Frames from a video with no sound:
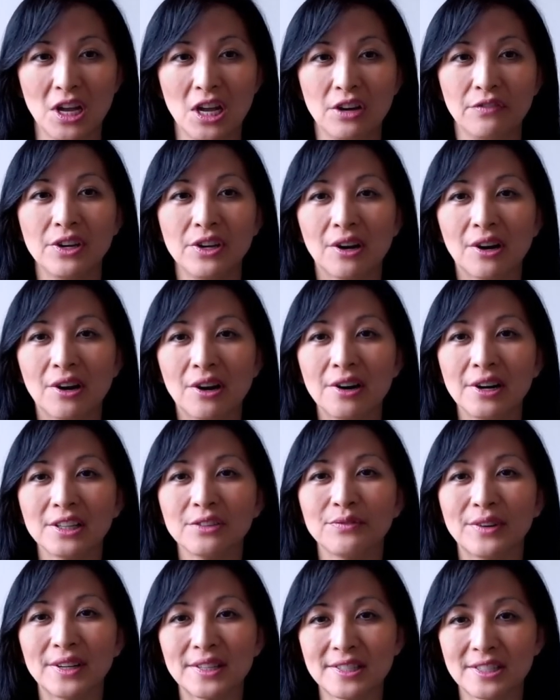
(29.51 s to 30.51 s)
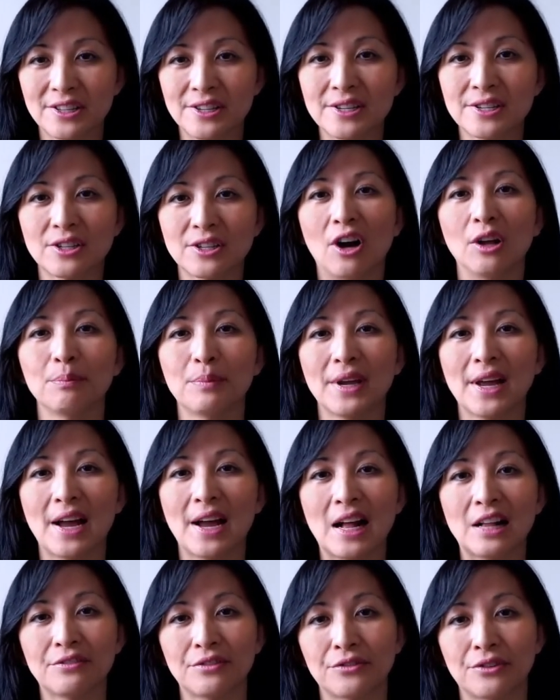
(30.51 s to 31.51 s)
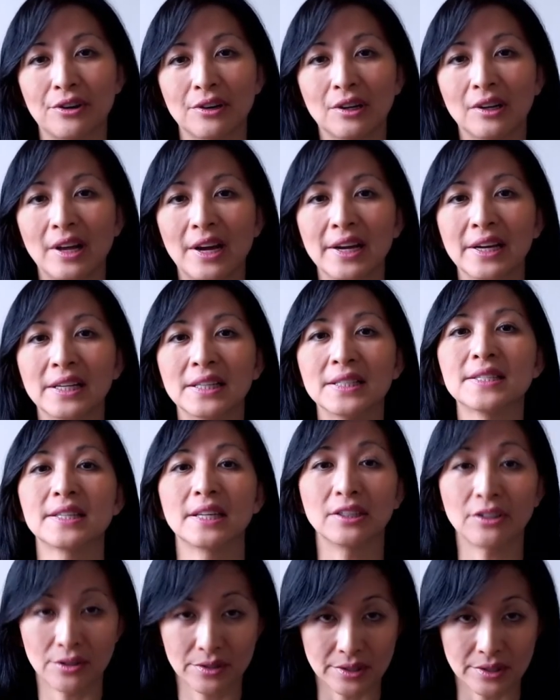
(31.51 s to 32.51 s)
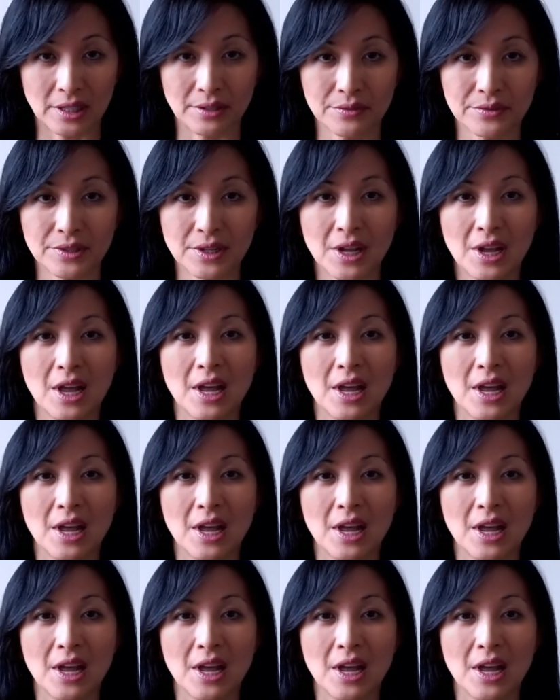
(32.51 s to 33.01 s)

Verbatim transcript: We are investors on behalf of our clients and ourselves,